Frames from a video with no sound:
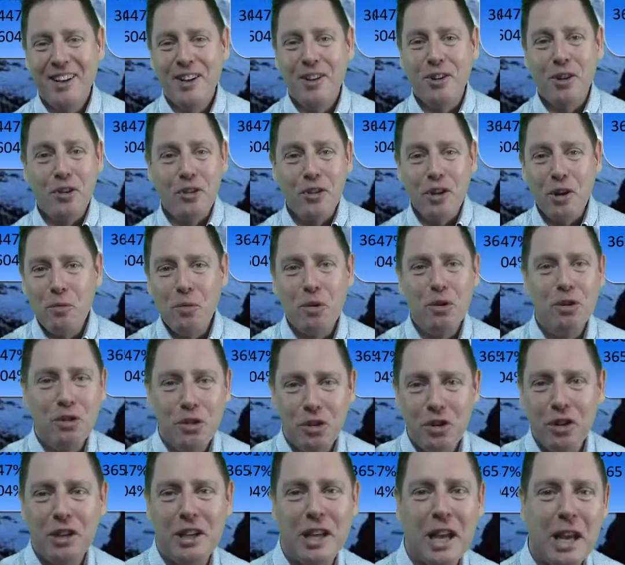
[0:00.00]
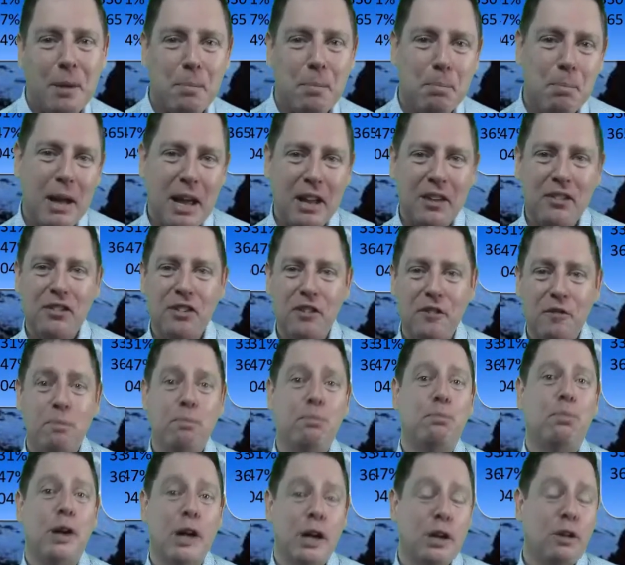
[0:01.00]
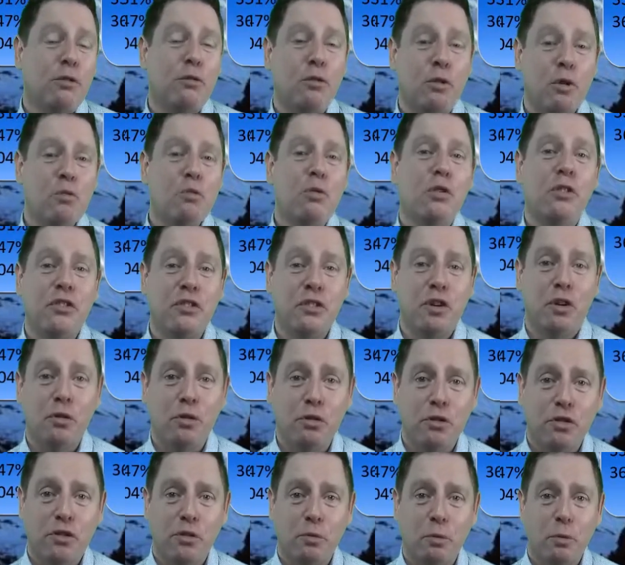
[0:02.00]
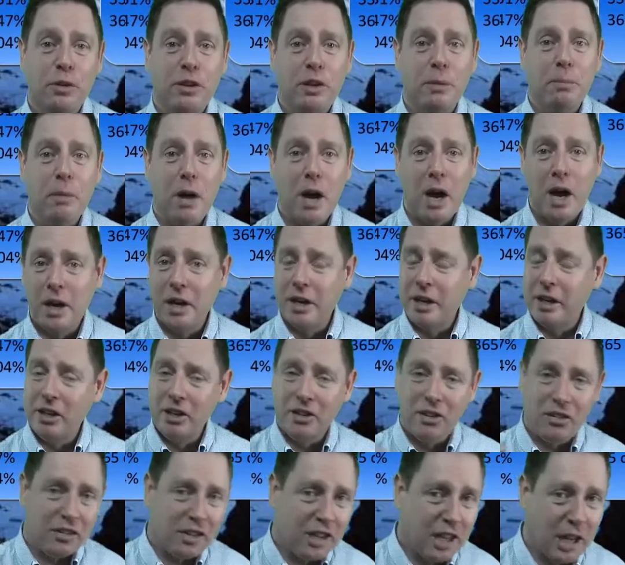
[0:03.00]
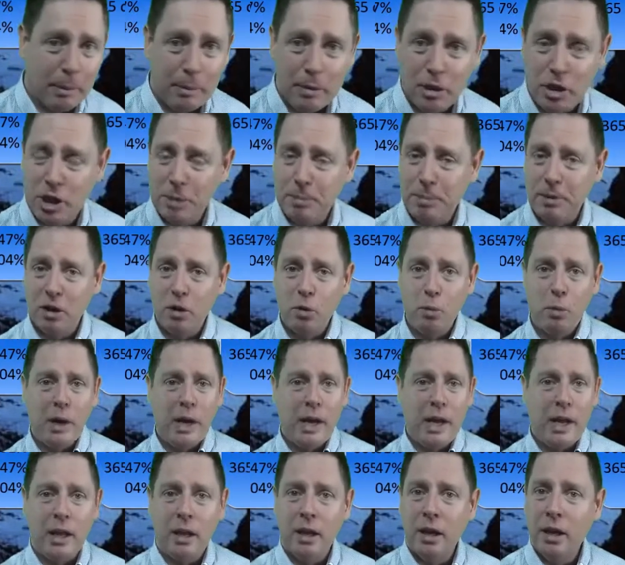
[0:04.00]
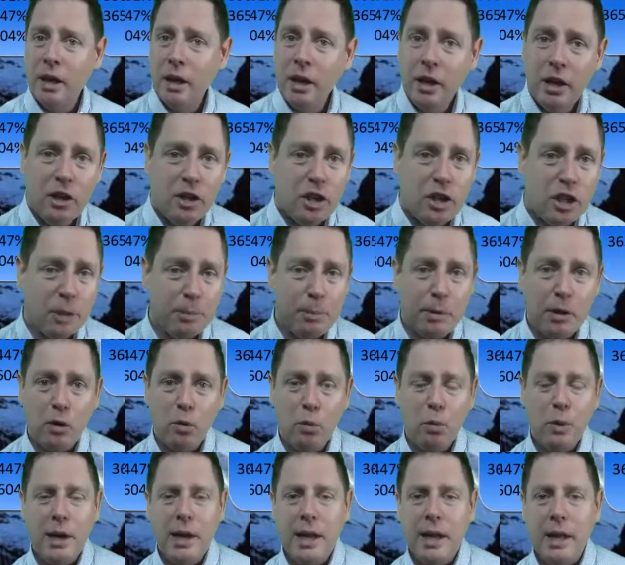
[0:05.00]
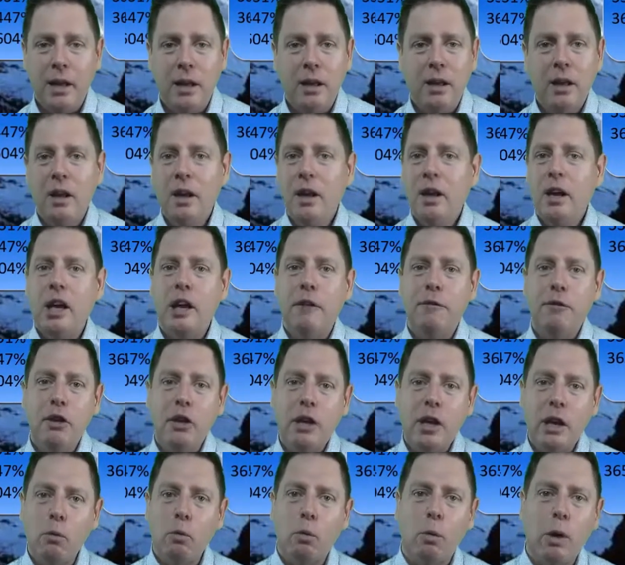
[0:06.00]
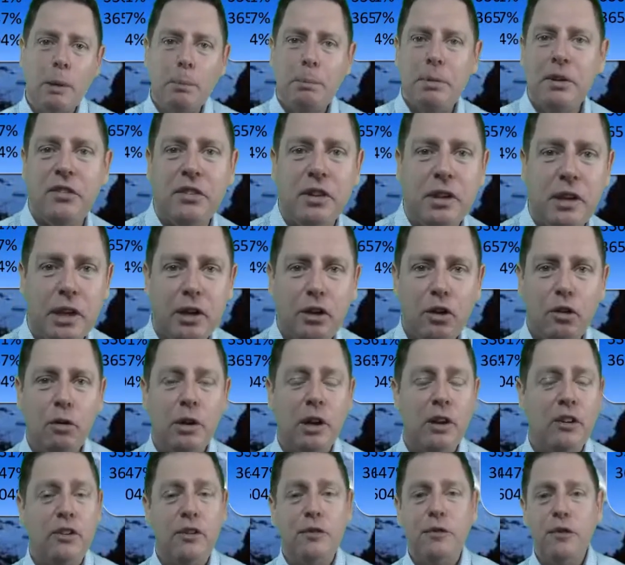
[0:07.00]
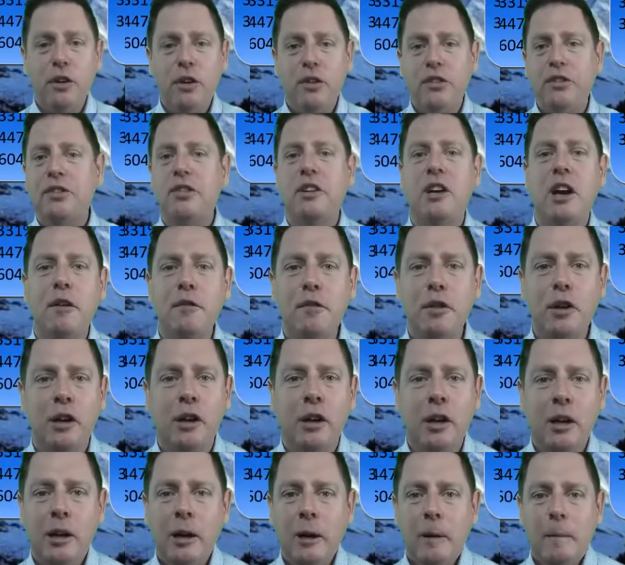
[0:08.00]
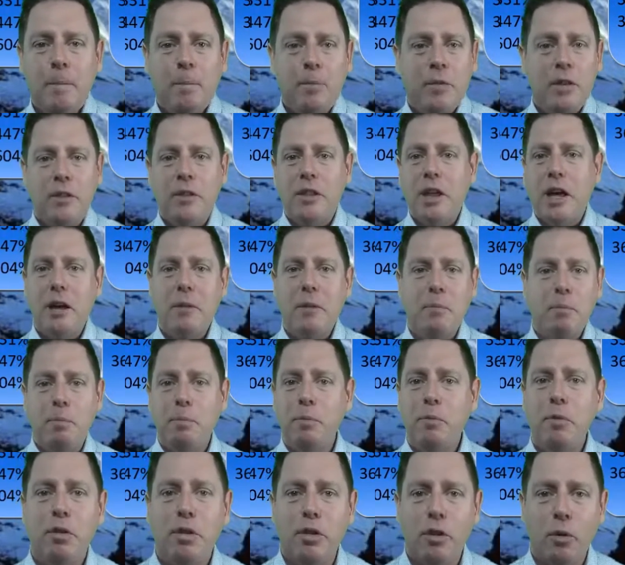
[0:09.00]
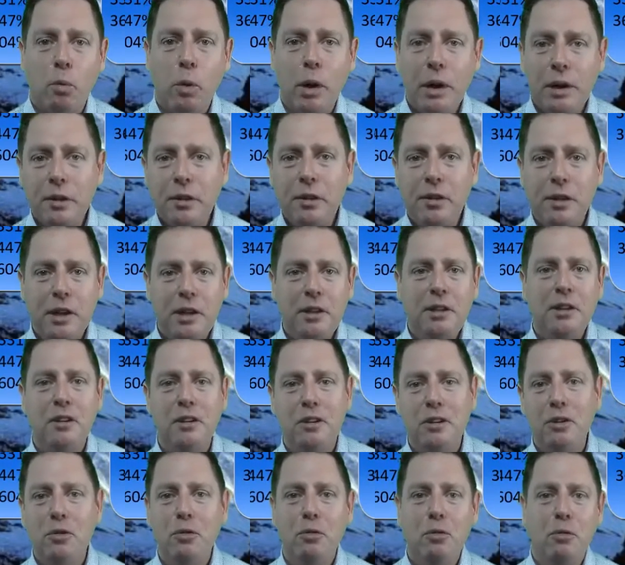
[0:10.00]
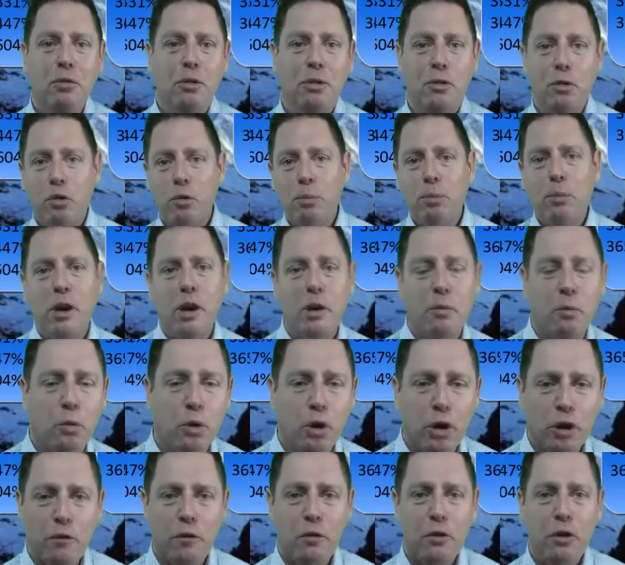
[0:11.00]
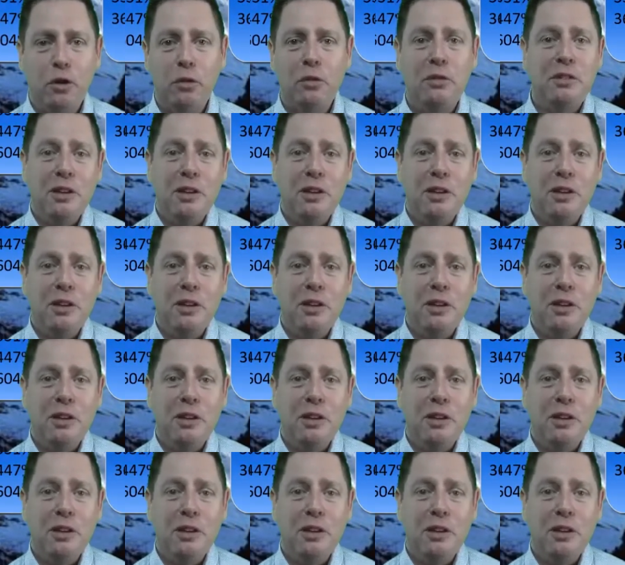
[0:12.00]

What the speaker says: because I want you to get massive breakthrough results with your marketing. Just keep chipping away, chipping away. If you get 1% increase, if you discover that the one thing that you thought might work for you